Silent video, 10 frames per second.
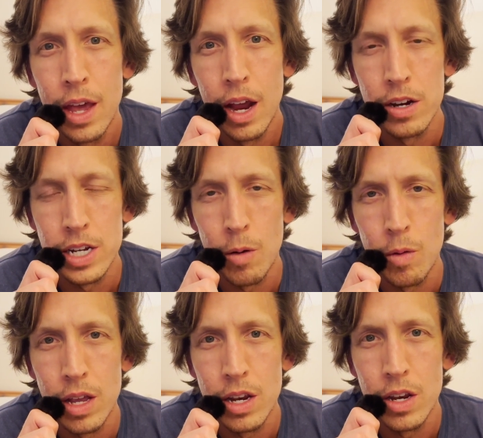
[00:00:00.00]
Here's how
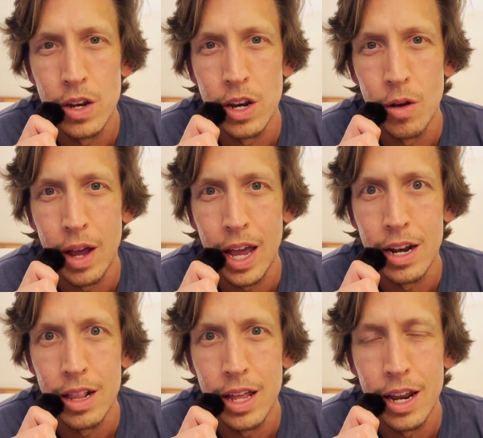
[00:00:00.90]
we,
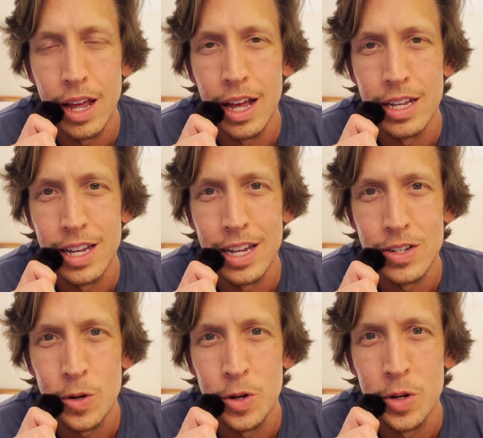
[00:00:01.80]
handle it as
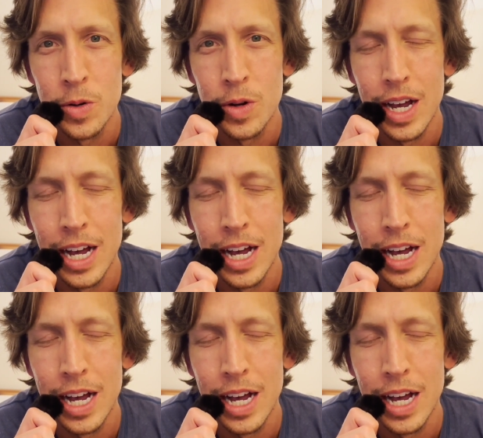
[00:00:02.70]
crew.